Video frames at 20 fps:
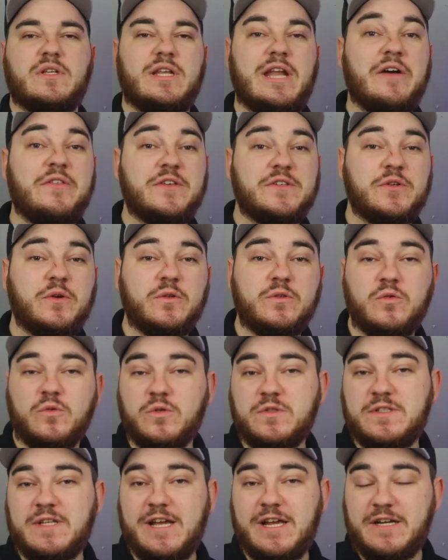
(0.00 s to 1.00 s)
Now this whole
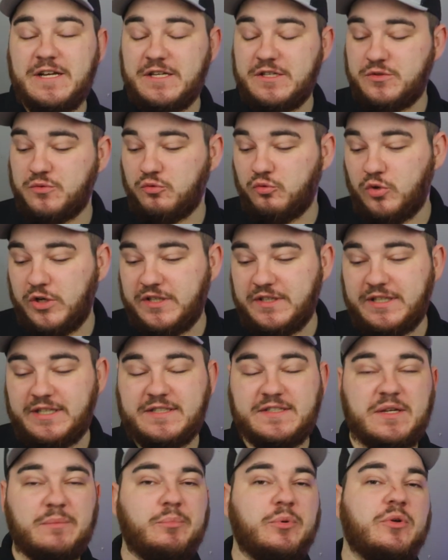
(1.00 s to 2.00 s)
tool stand is really
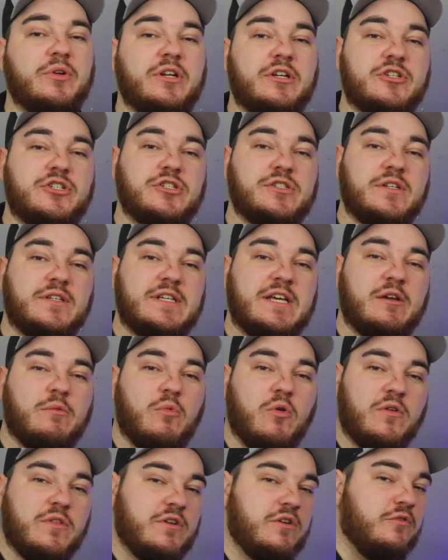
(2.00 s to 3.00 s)
simple and it shouldn't take
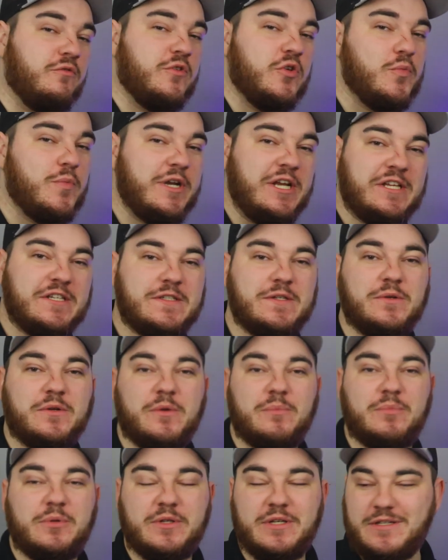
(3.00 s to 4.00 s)
more than a few minutes to
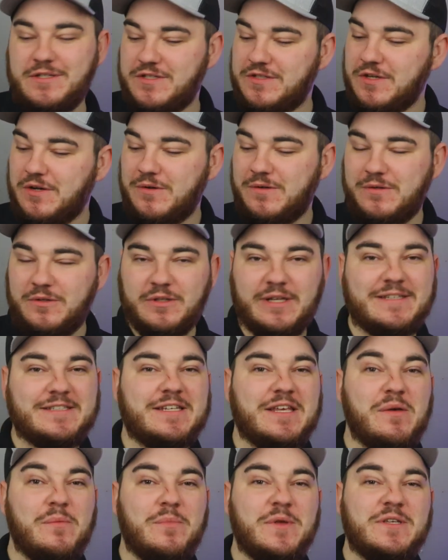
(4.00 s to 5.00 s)
complete, so let's
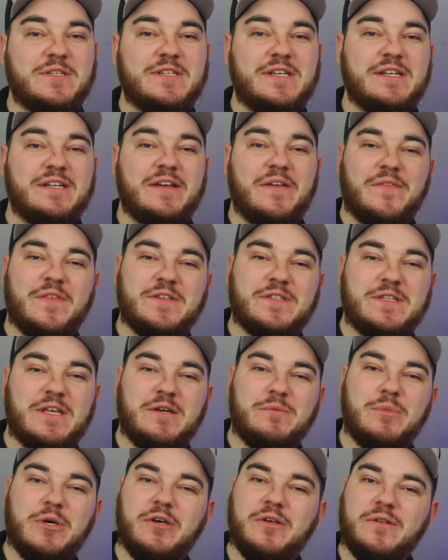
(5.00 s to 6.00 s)
get busy and get this
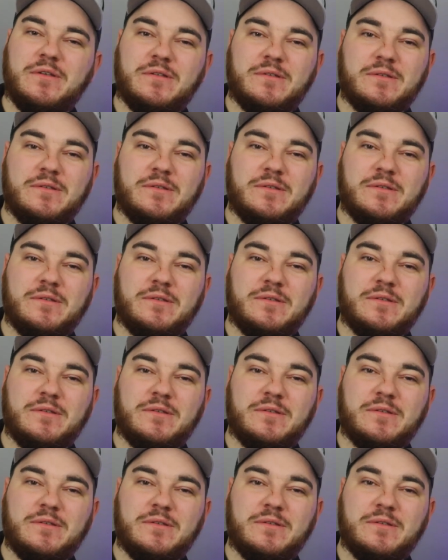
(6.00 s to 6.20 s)
thing built.